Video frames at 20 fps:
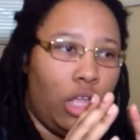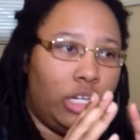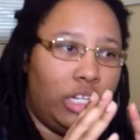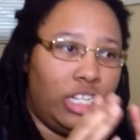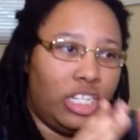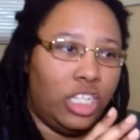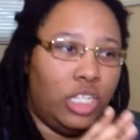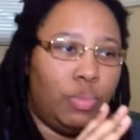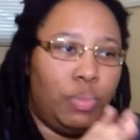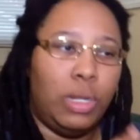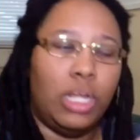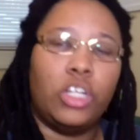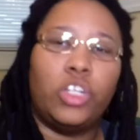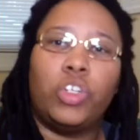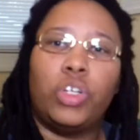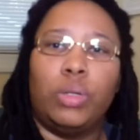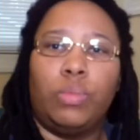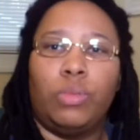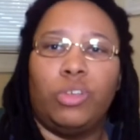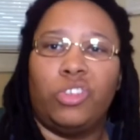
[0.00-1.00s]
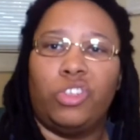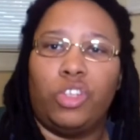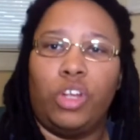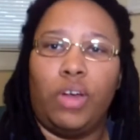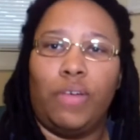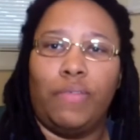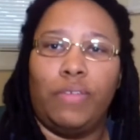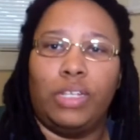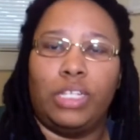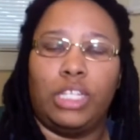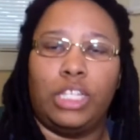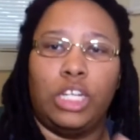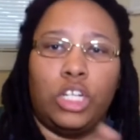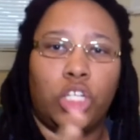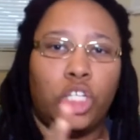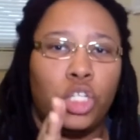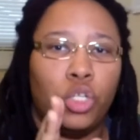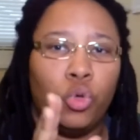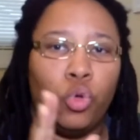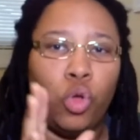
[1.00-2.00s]
Disney Plus streaming service, they're
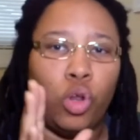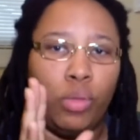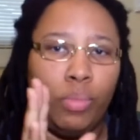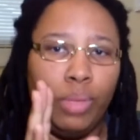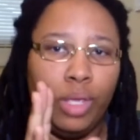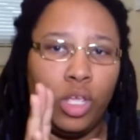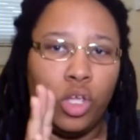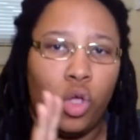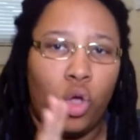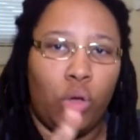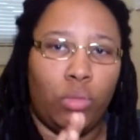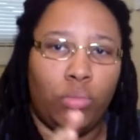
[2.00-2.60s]
still gonna be